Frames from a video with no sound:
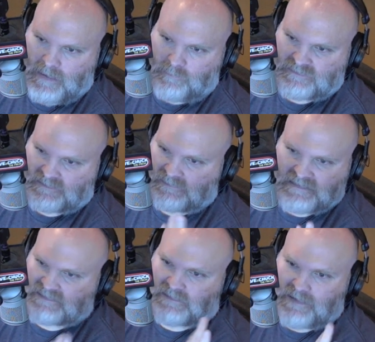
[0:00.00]
I was at
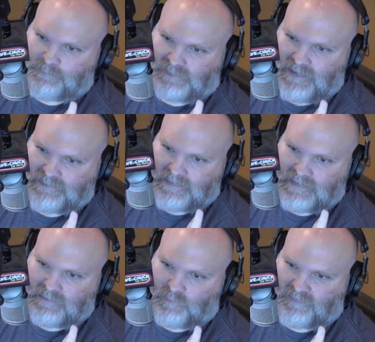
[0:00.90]
least like
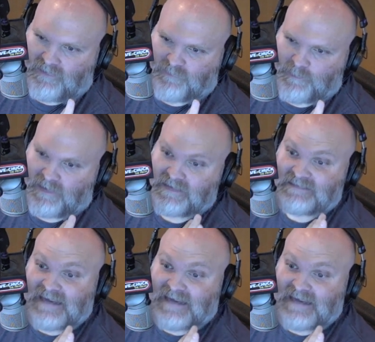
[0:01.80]
blending in with everybody.